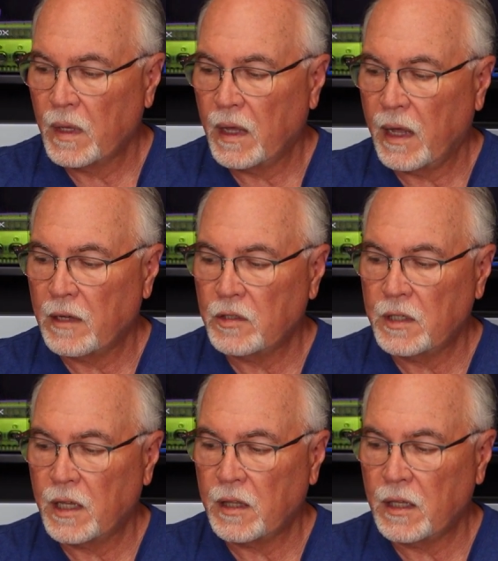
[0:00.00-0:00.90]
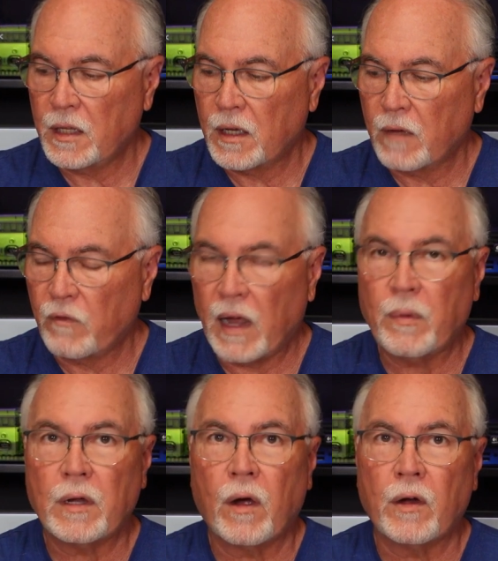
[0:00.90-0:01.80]
and you get the
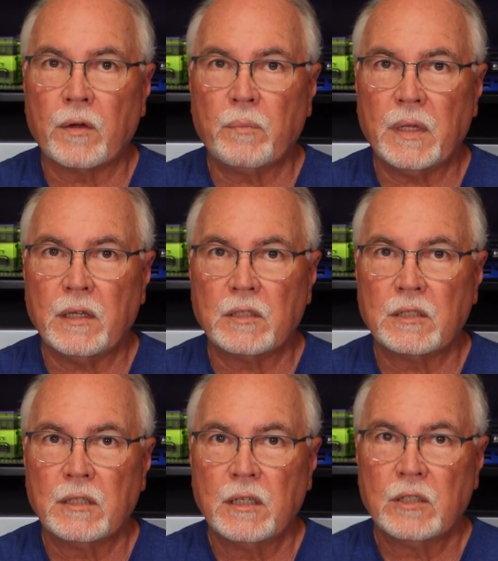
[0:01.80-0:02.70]
fabric art piece.